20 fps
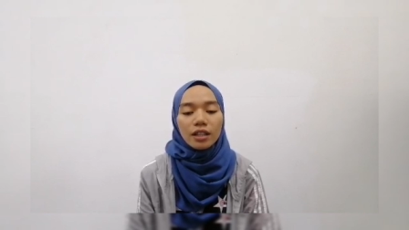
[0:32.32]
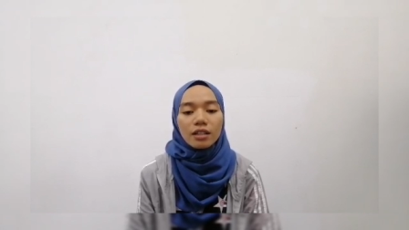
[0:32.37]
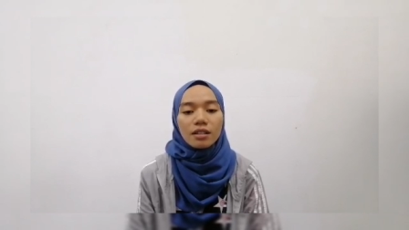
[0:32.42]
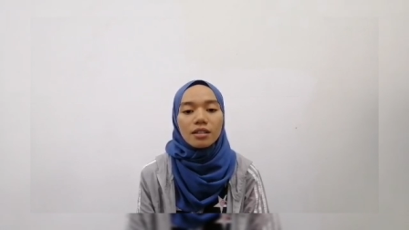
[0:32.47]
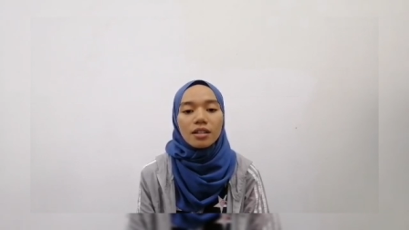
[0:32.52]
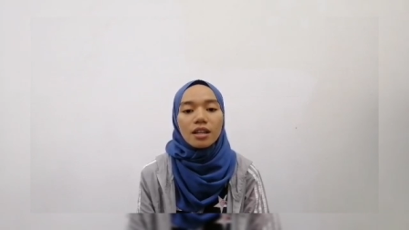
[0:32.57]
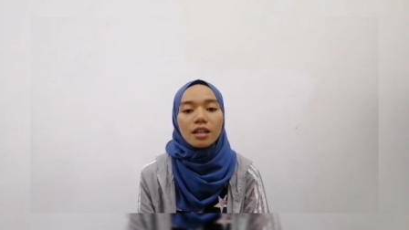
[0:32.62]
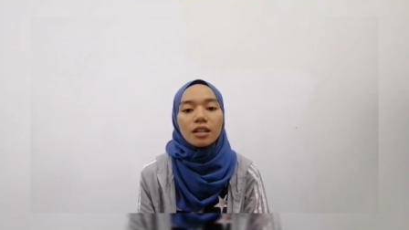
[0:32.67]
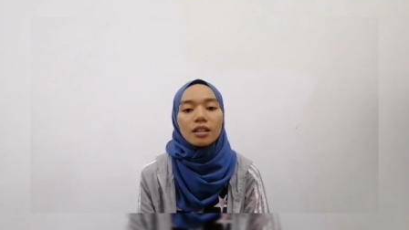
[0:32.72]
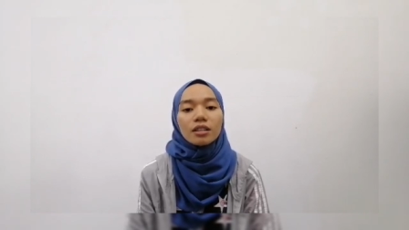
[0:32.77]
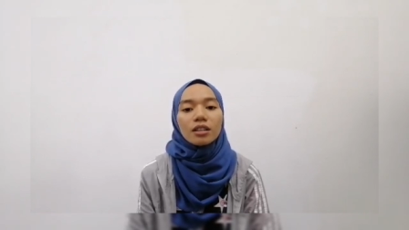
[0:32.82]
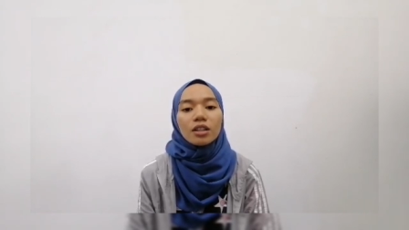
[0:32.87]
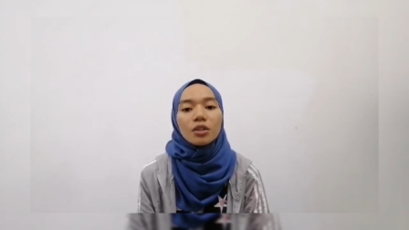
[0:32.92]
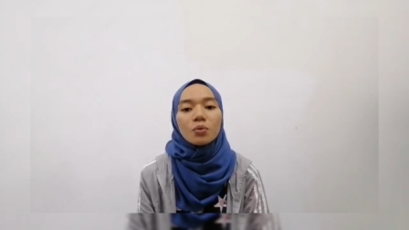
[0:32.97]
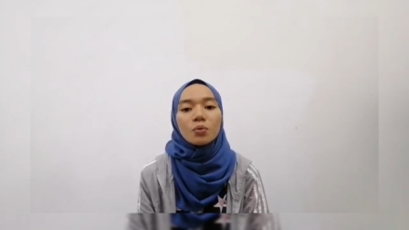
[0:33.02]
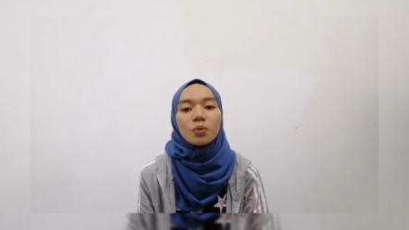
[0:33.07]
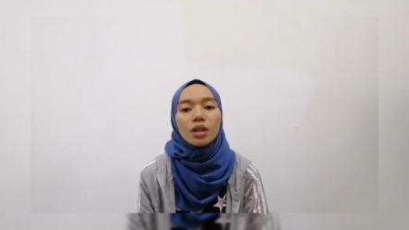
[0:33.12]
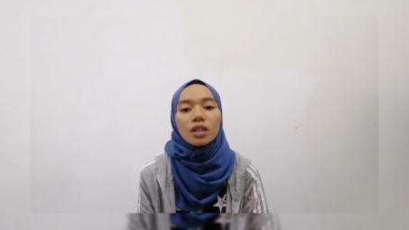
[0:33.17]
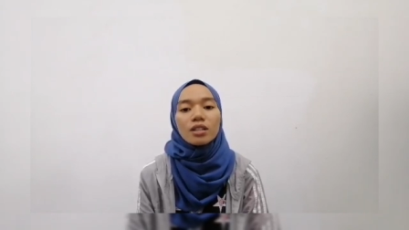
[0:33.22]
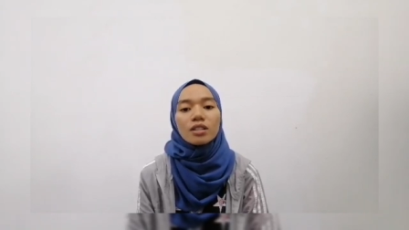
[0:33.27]
and the
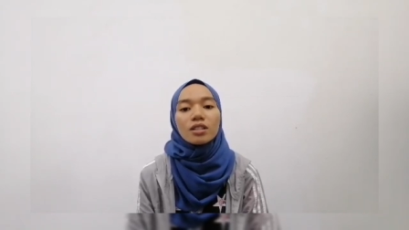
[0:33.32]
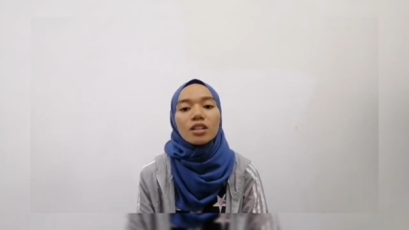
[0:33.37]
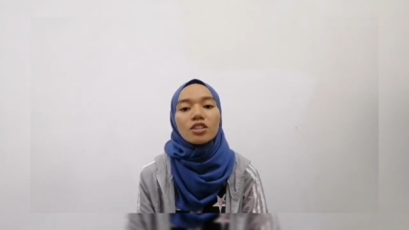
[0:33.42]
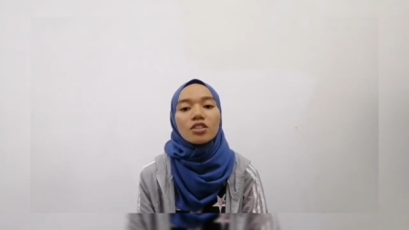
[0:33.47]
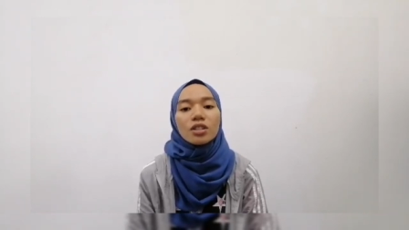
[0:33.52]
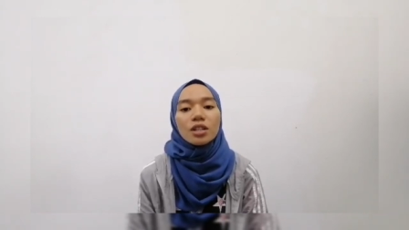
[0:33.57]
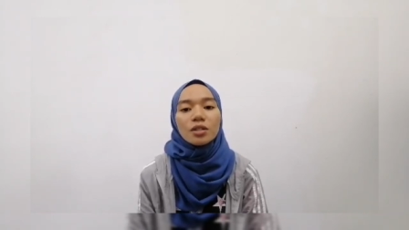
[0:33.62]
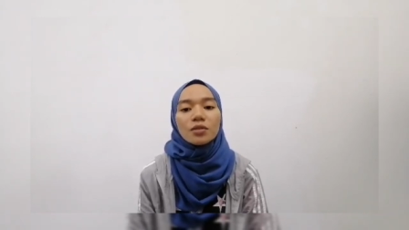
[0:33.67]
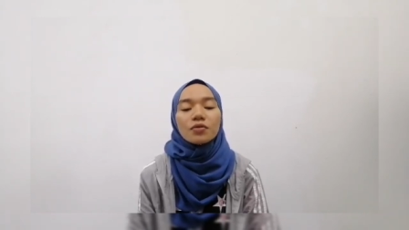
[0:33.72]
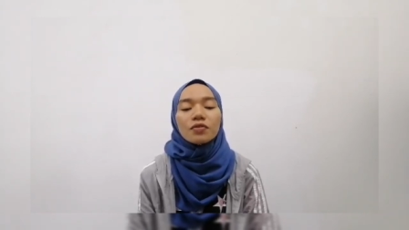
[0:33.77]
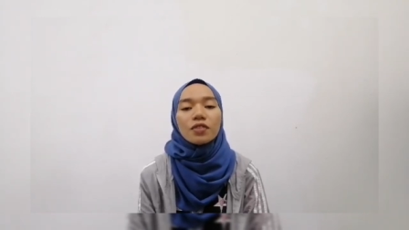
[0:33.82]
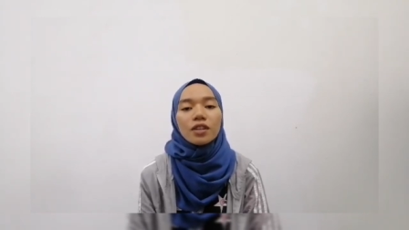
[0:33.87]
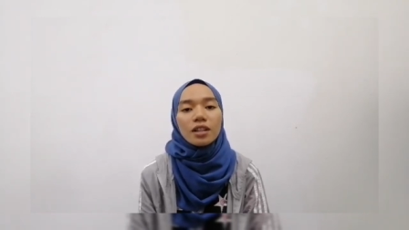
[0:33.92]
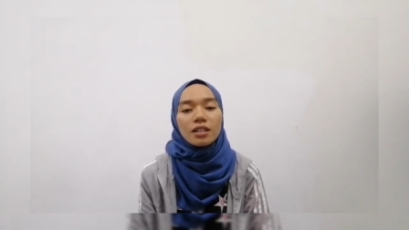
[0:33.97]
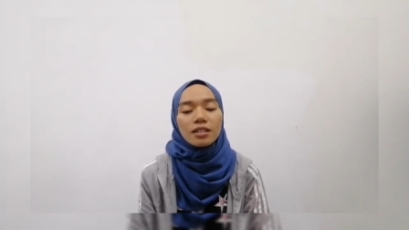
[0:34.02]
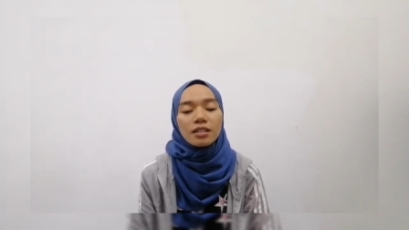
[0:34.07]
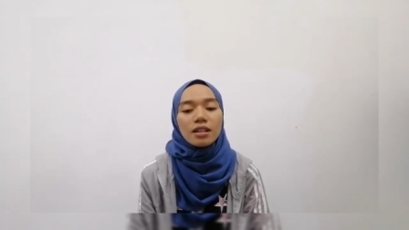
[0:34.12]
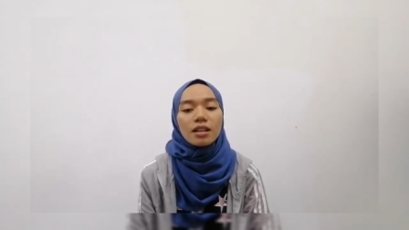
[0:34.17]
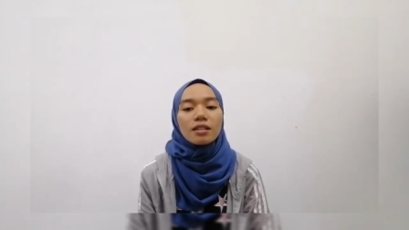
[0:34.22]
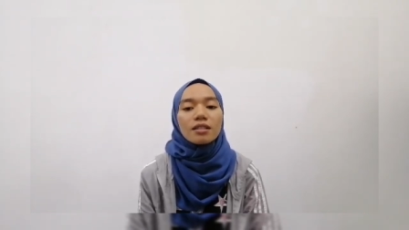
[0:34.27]
secondary ones such as
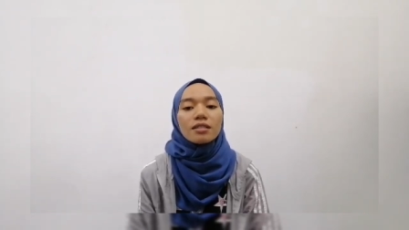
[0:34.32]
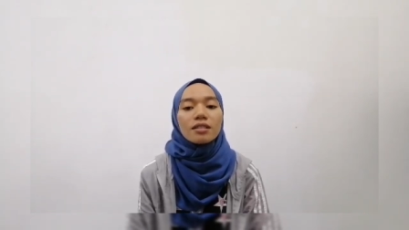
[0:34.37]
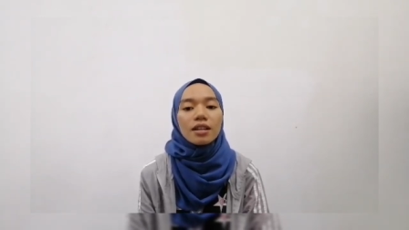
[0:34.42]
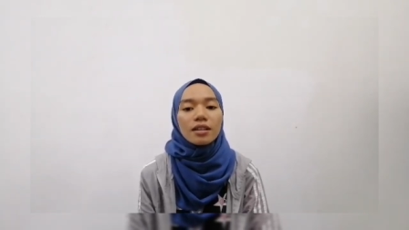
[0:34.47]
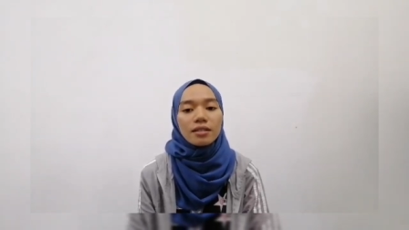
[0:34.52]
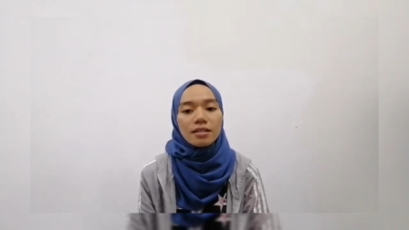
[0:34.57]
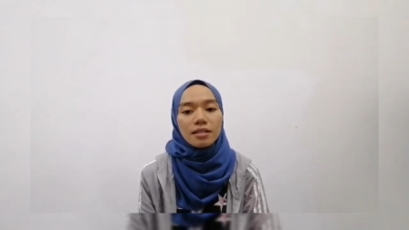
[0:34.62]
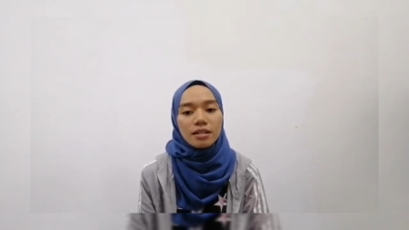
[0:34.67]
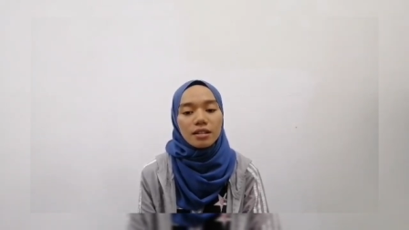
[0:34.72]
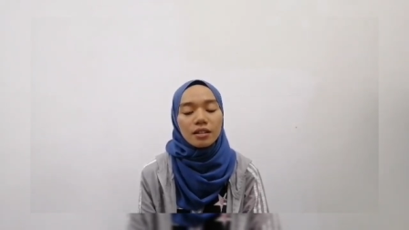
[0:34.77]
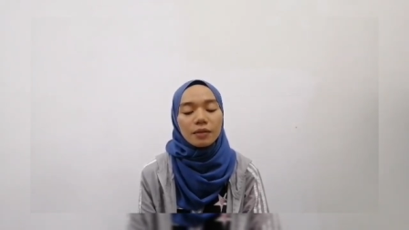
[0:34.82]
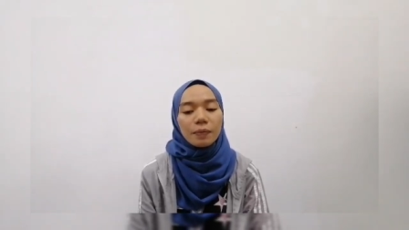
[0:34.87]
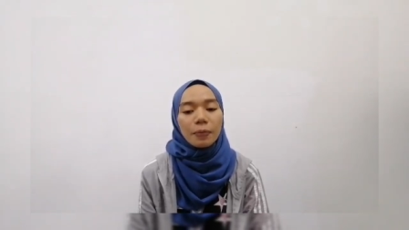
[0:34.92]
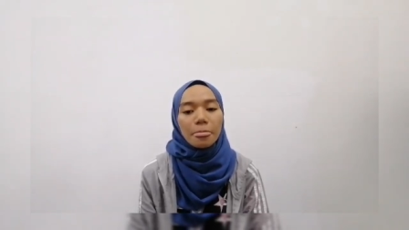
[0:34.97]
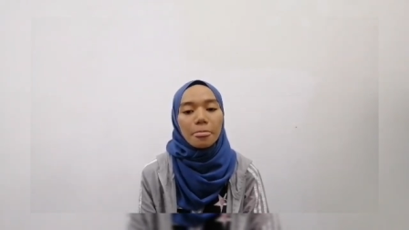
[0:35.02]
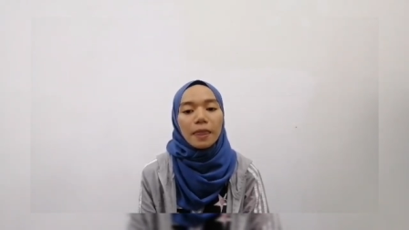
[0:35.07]
fans and sensor.